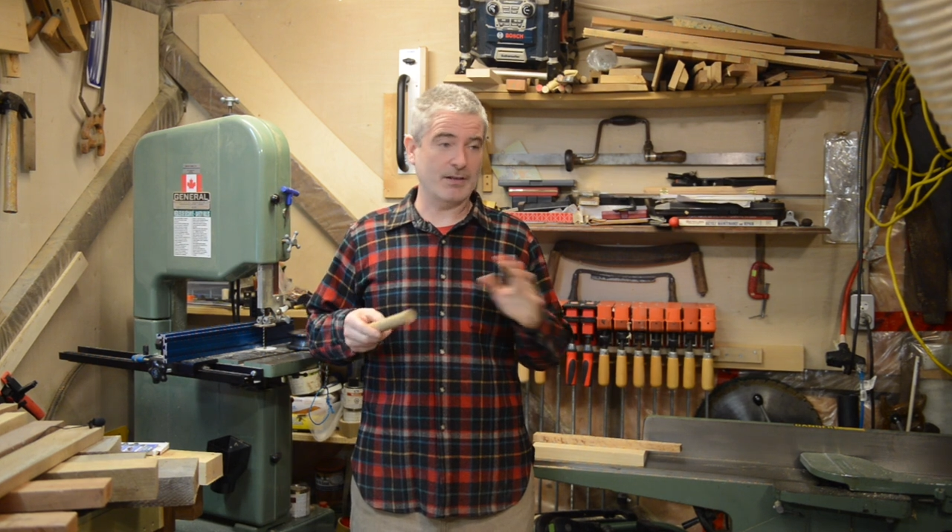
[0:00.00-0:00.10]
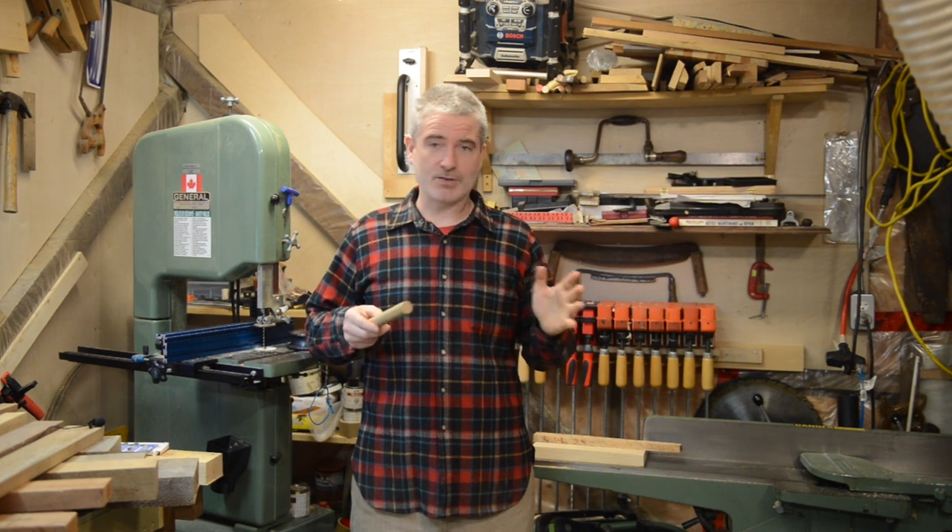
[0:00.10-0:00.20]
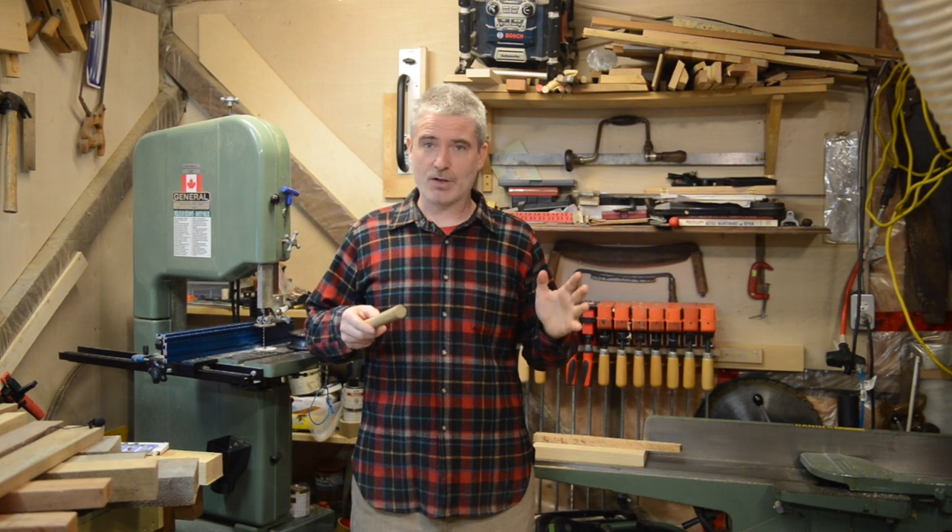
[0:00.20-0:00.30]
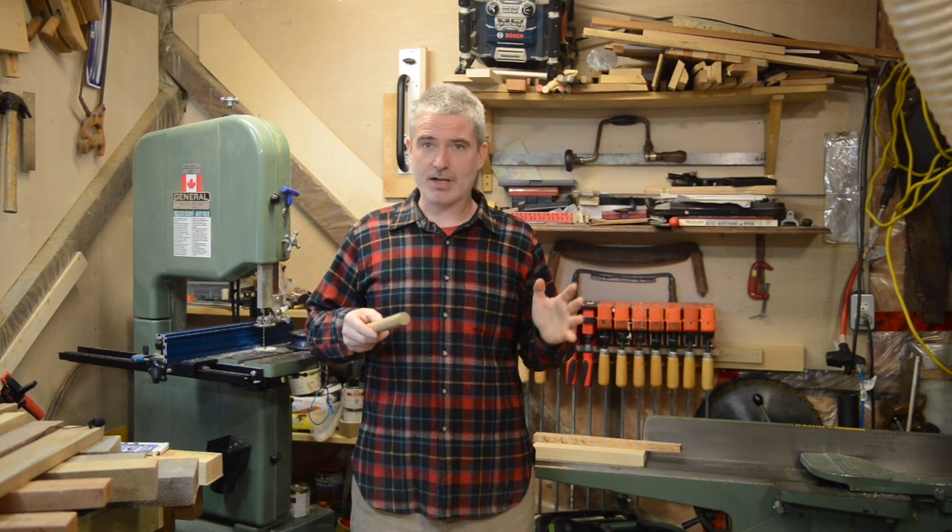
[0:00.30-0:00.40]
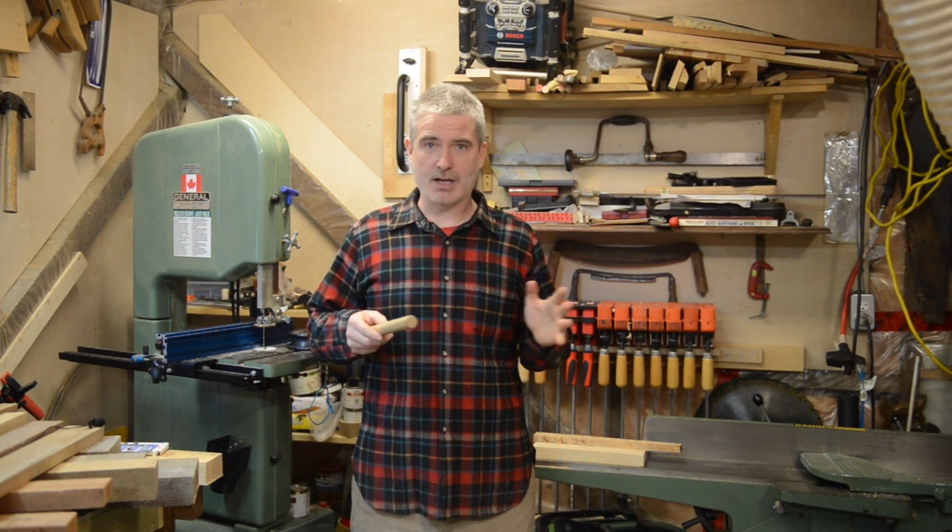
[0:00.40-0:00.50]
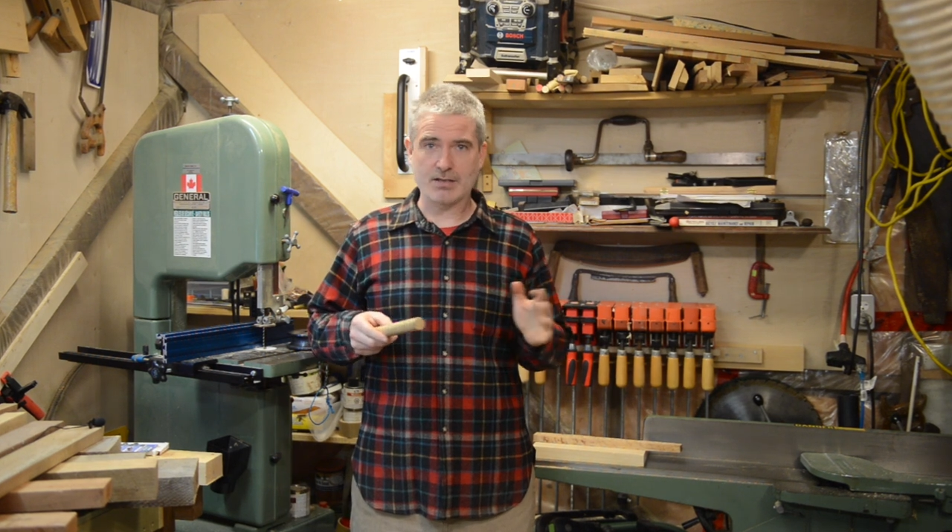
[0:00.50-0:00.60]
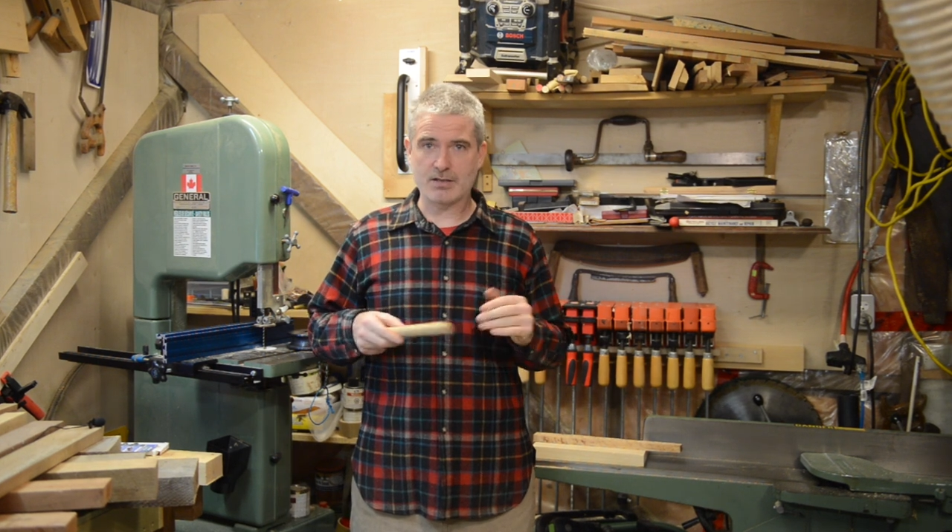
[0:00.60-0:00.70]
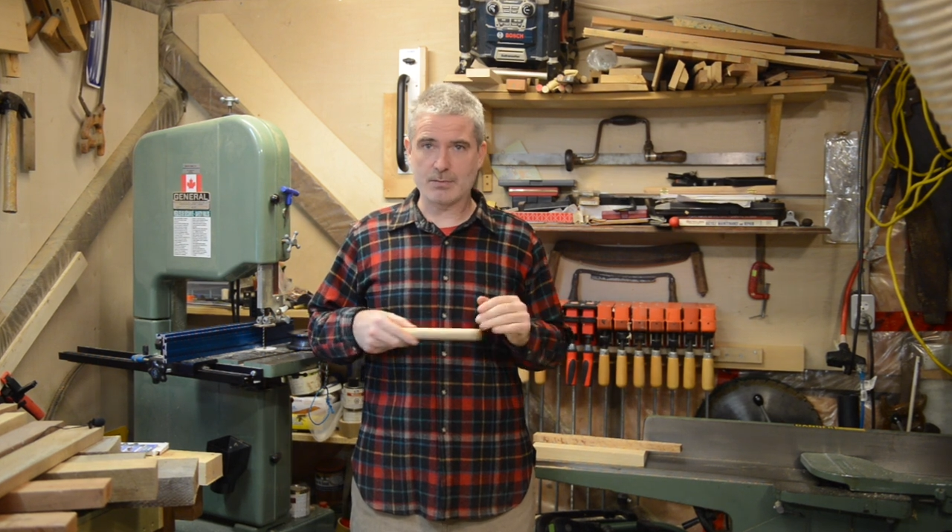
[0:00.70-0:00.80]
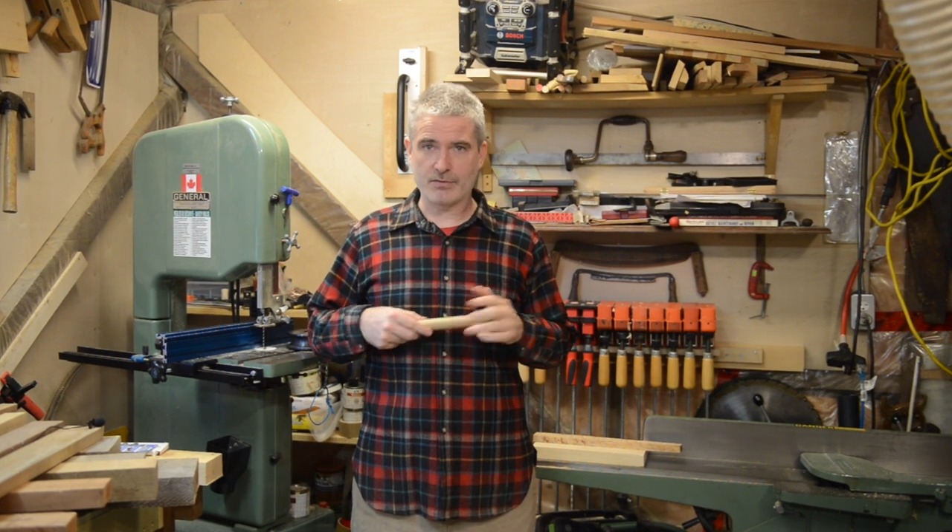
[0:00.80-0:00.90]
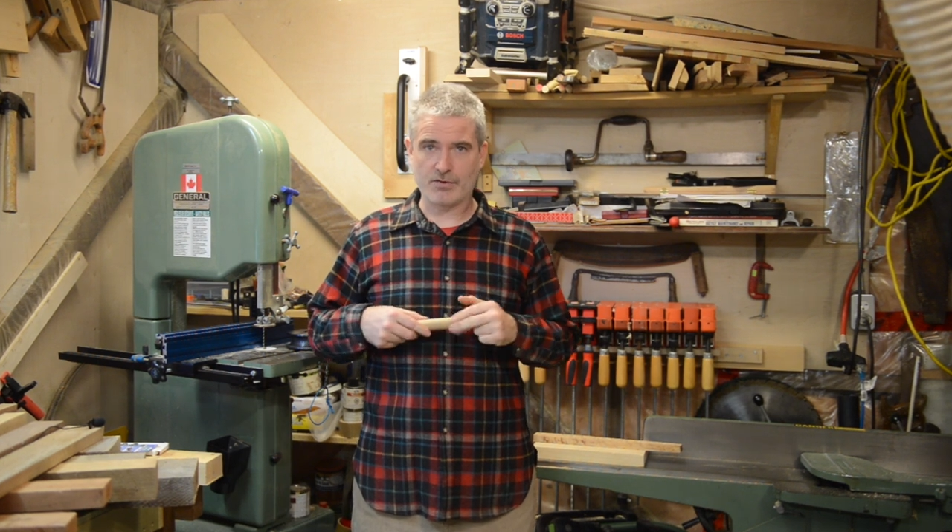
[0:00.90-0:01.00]
there's all kinds of
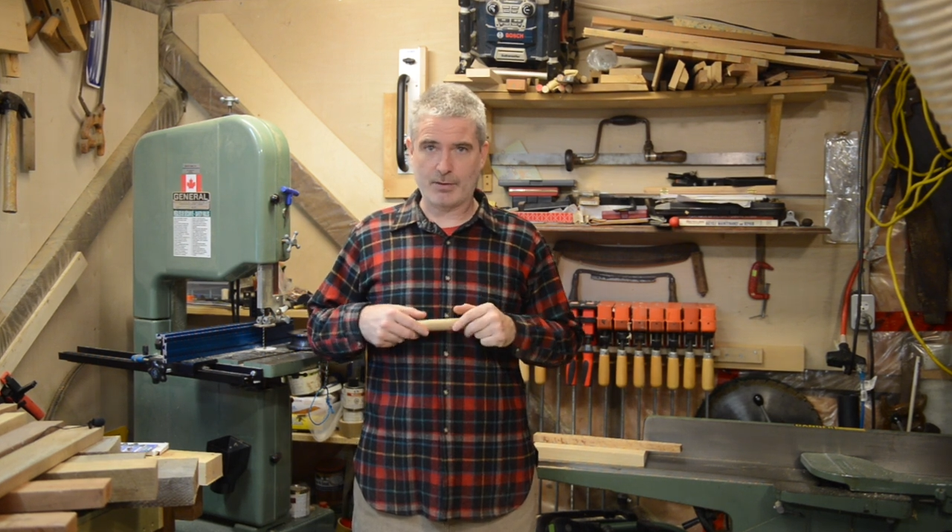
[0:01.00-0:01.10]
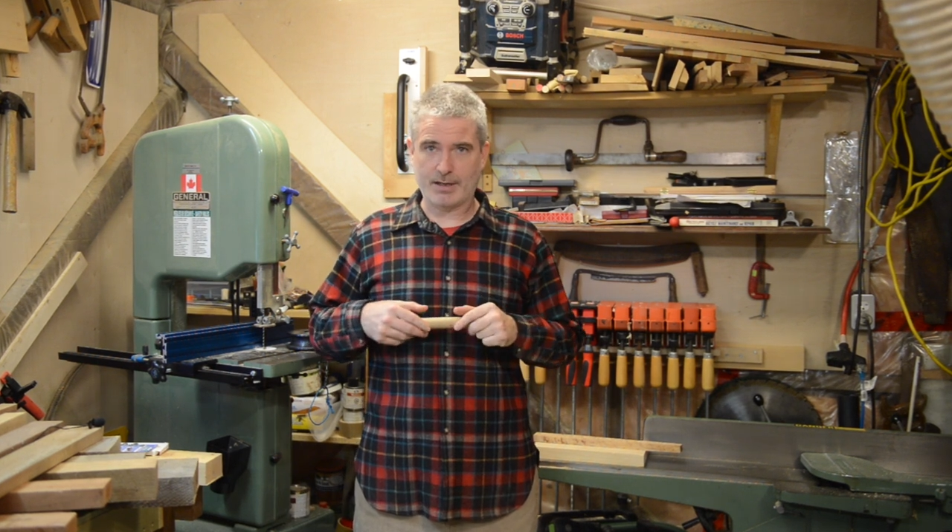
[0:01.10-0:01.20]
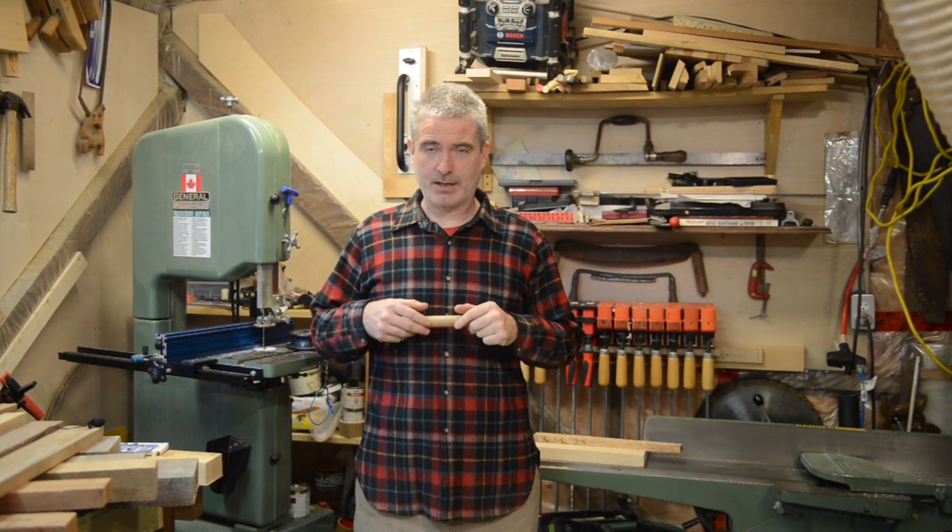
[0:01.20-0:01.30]
timber framing